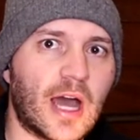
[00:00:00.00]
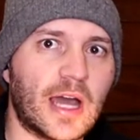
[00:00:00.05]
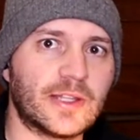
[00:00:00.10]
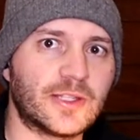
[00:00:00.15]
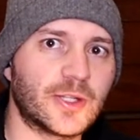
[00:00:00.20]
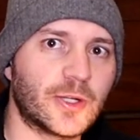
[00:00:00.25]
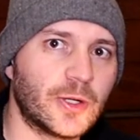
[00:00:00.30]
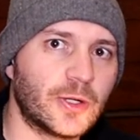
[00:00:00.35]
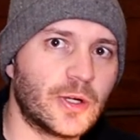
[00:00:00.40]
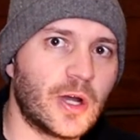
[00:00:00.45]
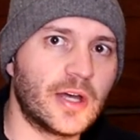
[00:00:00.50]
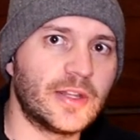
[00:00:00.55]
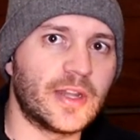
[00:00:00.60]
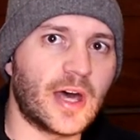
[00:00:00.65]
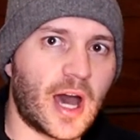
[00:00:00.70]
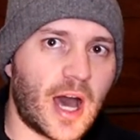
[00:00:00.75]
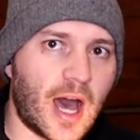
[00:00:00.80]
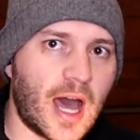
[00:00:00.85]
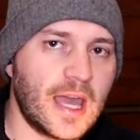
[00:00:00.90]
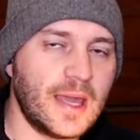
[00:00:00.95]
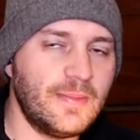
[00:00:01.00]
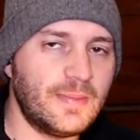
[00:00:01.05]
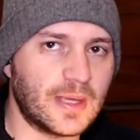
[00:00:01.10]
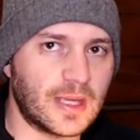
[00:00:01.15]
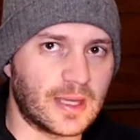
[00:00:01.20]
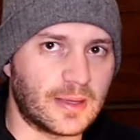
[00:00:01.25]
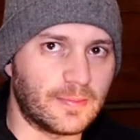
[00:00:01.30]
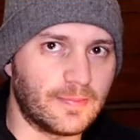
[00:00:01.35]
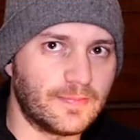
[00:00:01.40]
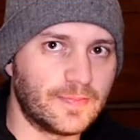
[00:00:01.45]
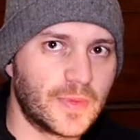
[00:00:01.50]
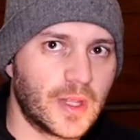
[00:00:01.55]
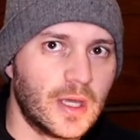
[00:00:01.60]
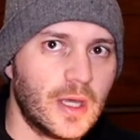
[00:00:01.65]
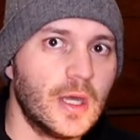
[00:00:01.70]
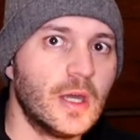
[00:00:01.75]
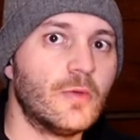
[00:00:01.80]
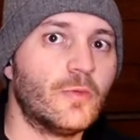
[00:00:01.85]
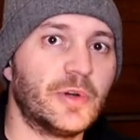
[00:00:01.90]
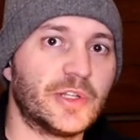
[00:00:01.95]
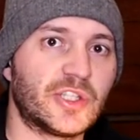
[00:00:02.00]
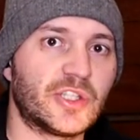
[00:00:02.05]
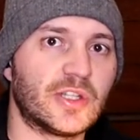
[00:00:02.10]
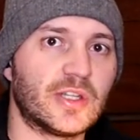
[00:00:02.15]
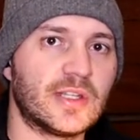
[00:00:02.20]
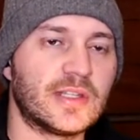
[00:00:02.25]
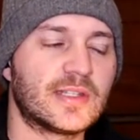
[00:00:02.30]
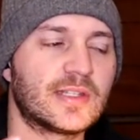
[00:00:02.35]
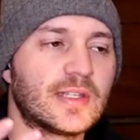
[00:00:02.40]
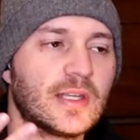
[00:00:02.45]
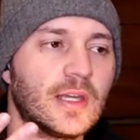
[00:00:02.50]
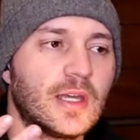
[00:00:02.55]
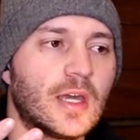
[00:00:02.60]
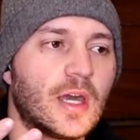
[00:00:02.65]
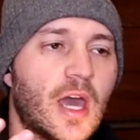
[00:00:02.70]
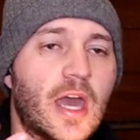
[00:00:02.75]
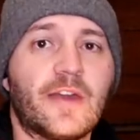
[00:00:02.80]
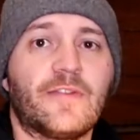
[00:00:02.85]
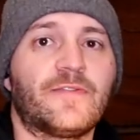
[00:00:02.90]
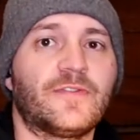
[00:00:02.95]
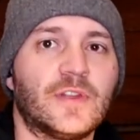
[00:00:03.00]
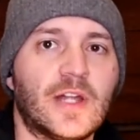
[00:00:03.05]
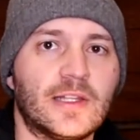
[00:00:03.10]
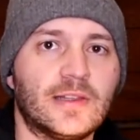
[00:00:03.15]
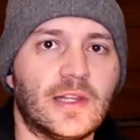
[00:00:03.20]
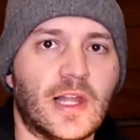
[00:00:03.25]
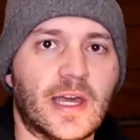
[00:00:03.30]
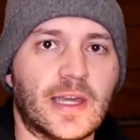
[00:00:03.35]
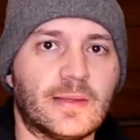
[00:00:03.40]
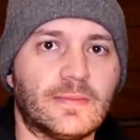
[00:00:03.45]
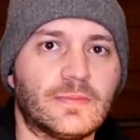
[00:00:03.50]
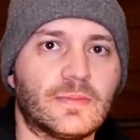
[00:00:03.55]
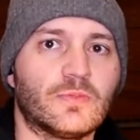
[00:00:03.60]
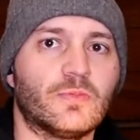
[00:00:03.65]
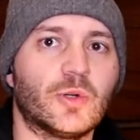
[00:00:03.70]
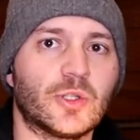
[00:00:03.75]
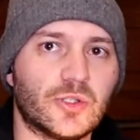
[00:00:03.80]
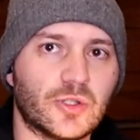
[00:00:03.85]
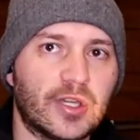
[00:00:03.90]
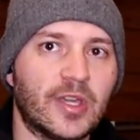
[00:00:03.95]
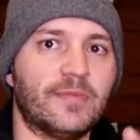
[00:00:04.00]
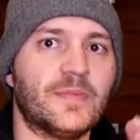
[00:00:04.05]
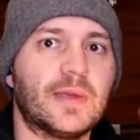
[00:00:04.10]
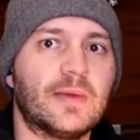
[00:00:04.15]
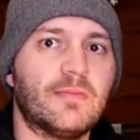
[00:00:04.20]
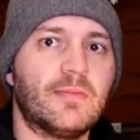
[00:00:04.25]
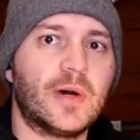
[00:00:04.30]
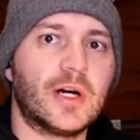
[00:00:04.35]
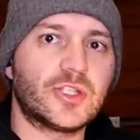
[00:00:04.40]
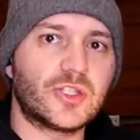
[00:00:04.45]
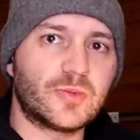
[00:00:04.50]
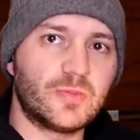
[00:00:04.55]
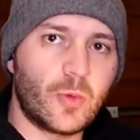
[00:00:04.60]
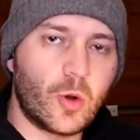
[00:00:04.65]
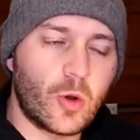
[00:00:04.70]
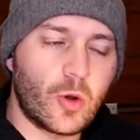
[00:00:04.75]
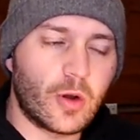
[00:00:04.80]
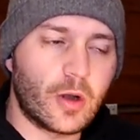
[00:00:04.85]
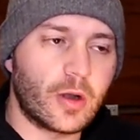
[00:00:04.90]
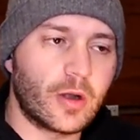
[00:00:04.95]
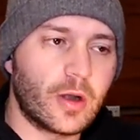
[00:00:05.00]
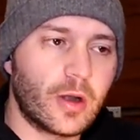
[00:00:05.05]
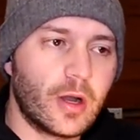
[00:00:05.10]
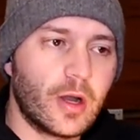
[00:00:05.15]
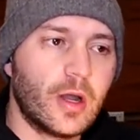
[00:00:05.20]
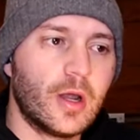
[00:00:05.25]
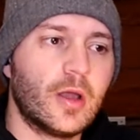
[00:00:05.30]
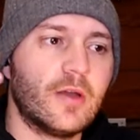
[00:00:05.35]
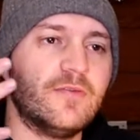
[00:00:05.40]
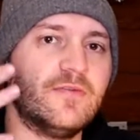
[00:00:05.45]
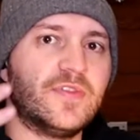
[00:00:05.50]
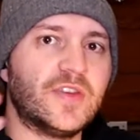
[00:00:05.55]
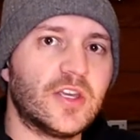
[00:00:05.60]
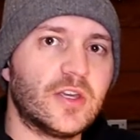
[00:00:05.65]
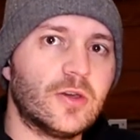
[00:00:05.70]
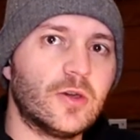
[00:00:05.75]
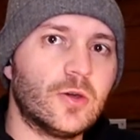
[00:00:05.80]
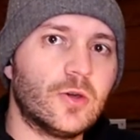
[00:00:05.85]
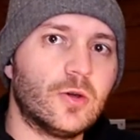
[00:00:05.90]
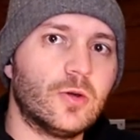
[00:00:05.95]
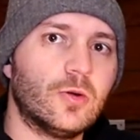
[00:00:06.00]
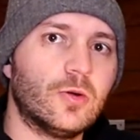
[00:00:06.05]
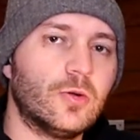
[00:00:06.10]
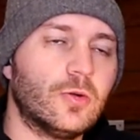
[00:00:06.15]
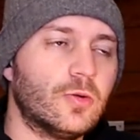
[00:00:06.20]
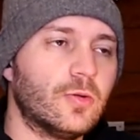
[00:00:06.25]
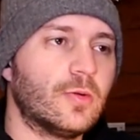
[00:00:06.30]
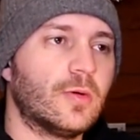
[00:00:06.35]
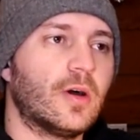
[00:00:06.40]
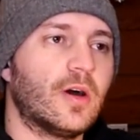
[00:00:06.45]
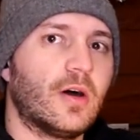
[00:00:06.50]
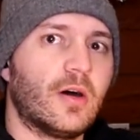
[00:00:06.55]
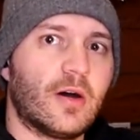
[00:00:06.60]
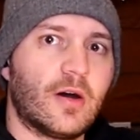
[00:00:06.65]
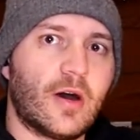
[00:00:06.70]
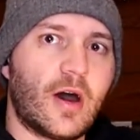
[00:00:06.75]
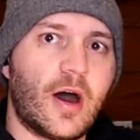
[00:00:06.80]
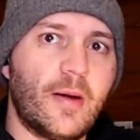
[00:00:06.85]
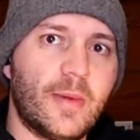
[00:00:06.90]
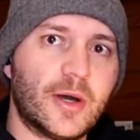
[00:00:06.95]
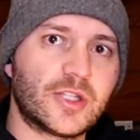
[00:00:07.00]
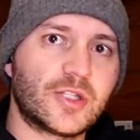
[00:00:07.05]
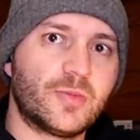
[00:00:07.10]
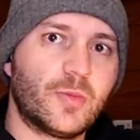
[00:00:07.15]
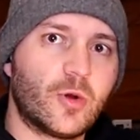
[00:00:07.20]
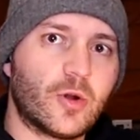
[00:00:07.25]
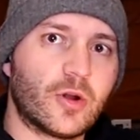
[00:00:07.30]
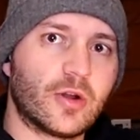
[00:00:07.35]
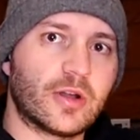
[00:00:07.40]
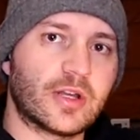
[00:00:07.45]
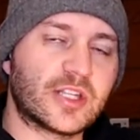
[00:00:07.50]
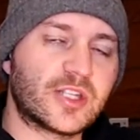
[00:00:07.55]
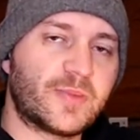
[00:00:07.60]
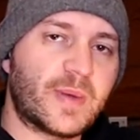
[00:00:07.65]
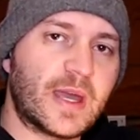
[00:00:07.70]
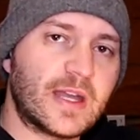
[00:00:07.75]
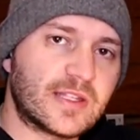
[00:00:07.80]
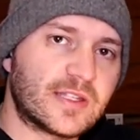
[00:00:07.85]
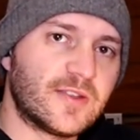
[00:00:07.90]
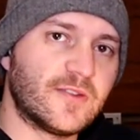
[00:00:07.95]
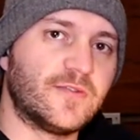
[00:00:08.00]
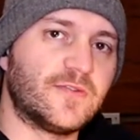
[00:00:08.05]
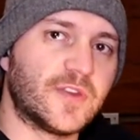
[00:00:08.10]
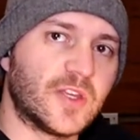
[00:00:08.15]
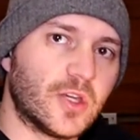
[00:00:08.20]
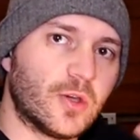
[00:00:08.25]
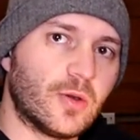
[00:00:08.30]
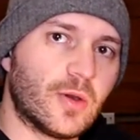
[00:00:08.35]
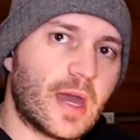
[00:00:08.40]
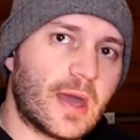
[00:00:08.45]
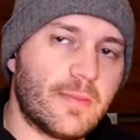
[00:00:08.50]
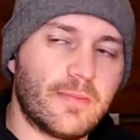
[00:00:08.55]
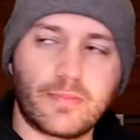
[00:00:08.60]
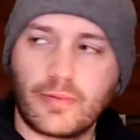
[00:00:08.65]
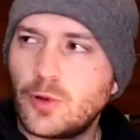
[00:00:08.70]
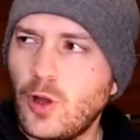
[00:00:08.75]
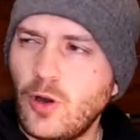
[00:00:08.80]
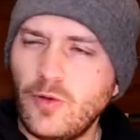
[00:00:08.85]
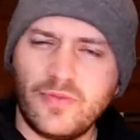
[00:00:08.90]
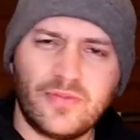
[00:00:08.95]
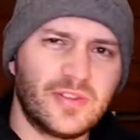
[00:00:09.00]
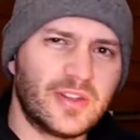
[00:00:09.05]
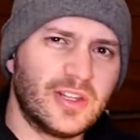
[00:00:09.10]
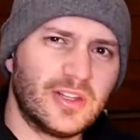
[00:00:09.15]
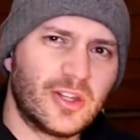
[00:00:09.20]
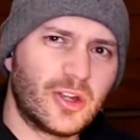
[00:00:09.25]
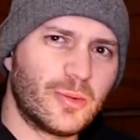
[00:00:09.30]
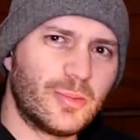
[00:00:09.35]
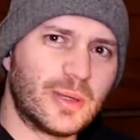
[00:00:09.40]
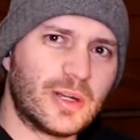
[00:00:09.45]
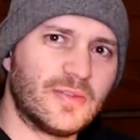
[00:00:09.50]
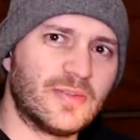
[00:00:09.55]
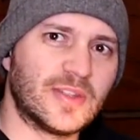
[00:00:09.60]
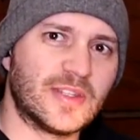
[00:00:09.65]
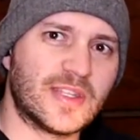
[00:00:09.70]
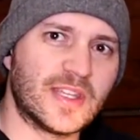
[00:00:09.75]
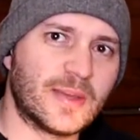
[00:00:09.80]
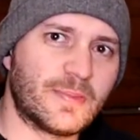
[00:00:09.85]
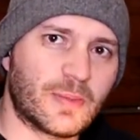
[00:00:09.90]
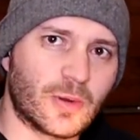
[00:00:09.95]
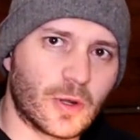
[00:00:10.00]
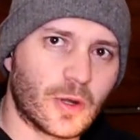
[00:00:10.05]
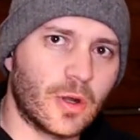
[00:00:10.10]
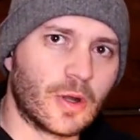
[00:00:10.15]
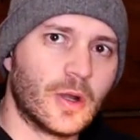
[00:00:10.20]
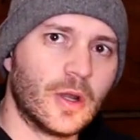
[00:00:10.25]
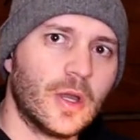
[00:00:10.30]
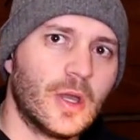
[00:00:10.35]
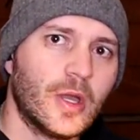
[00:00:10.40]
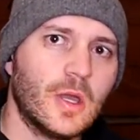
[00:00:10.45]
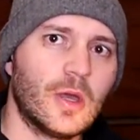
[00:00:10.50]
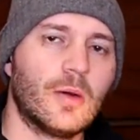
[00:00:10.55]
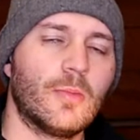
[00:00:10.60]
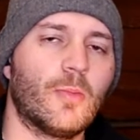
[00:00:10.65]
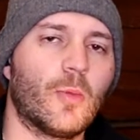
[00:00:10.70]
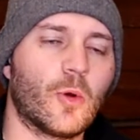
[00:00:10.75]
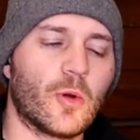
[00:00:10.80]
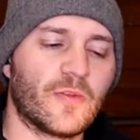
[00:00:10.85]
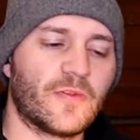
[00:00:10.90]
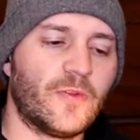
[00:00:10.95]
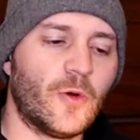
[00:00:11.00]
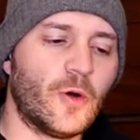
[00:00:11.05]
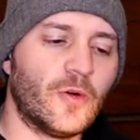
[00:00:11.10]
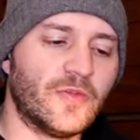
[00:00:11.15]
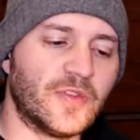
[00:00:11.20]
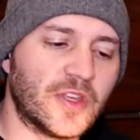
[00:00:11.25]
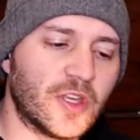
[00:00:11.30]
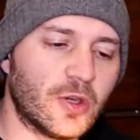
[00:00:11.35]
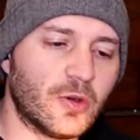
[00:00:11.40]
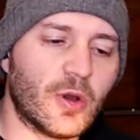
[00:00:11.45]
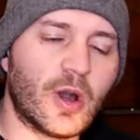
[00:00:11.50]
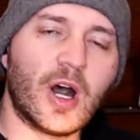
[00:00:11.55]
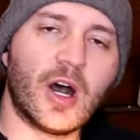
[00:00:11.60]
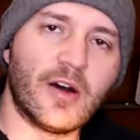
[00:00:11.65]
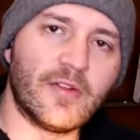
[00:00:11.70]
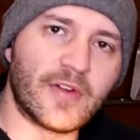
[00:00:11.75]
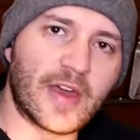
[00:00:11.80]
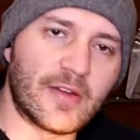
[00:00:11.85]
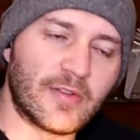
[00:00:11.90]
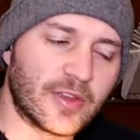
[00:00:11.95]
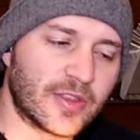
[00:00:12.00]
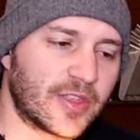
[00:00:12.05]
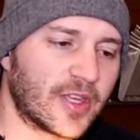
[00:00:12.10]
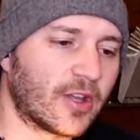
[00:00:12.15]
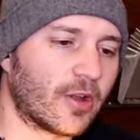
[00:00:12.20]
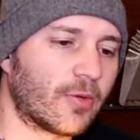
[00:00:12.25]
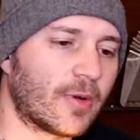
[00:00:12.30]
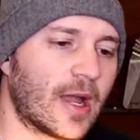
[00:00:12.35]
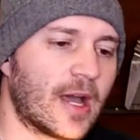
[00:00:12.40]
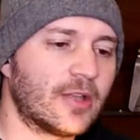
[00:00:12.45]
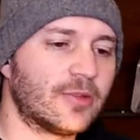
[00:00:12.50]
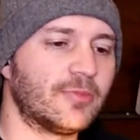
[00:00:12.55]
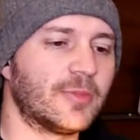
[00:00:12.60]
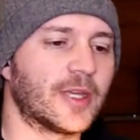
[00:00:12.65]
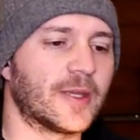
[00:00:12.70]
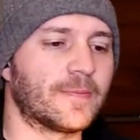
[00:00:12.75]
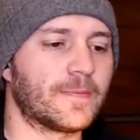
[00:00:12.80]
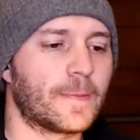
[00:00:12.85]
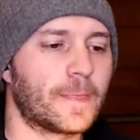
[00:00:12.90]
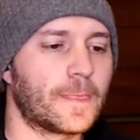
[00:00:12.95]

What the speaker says: I turn on the high beam, which is a floodlight, which will give me much more view, a much more expansive view, and hopefully a little bit of a deeper, more full view of everything around me,